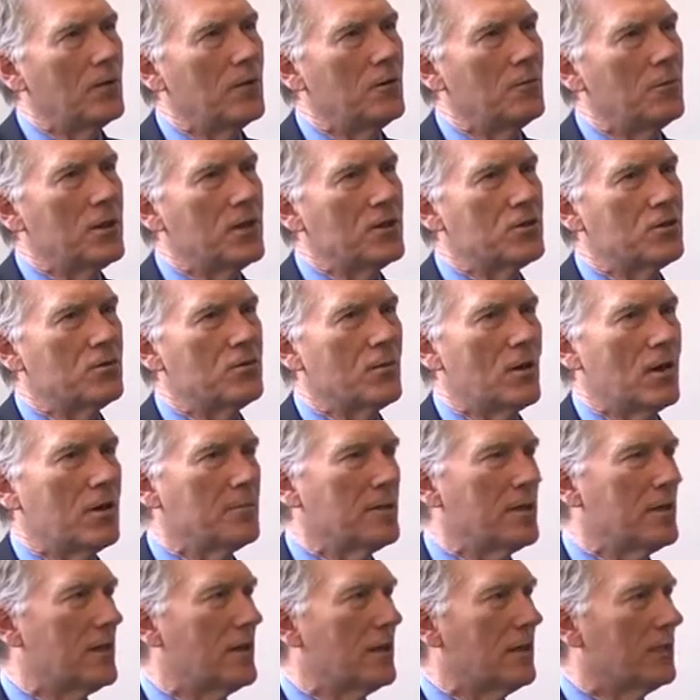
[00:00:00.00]
You mentioned
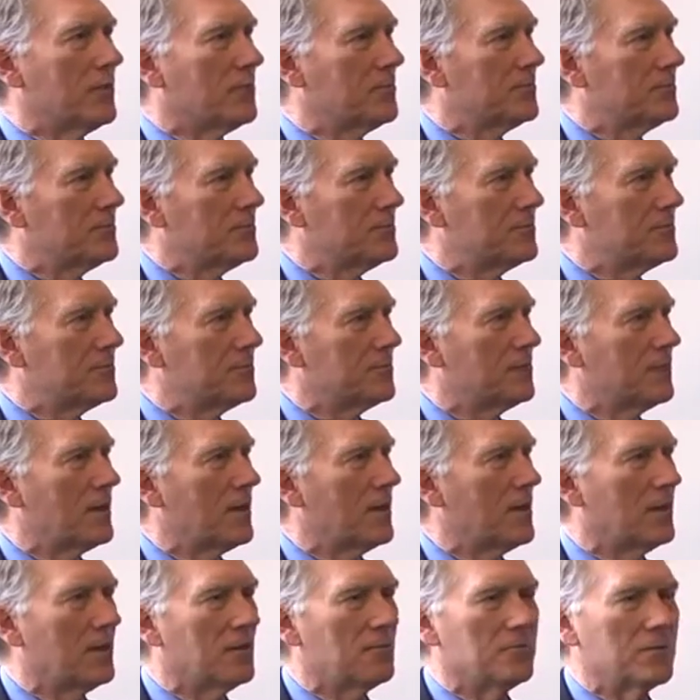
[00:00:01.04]
Romney Care.
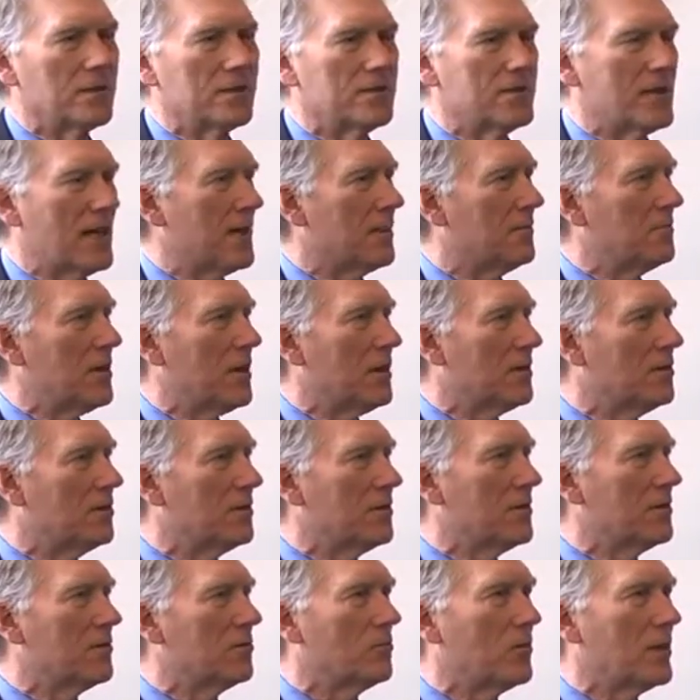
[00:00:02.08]
Is that a
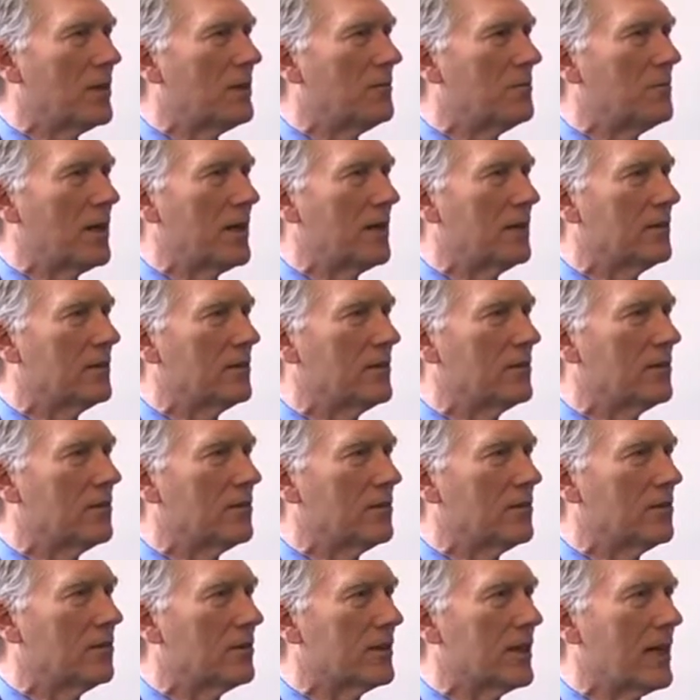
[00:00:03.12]
model that we might
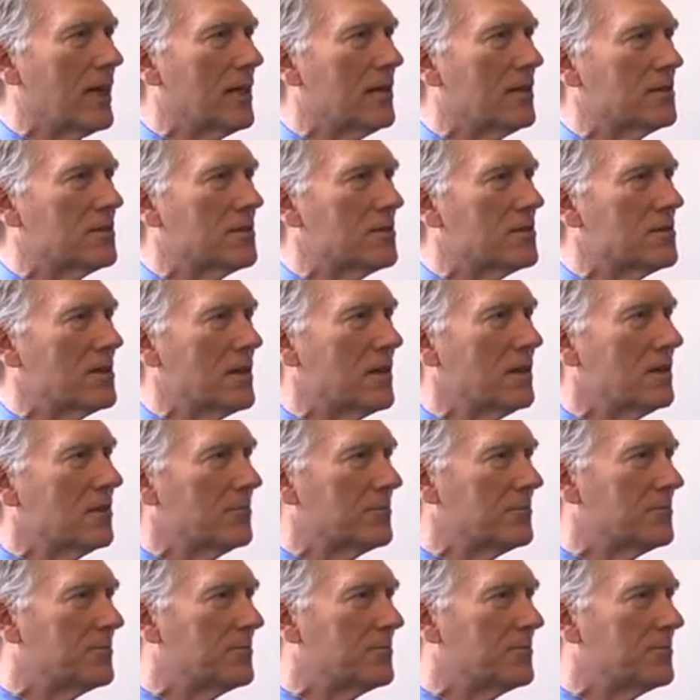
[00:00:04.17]
look at as a state?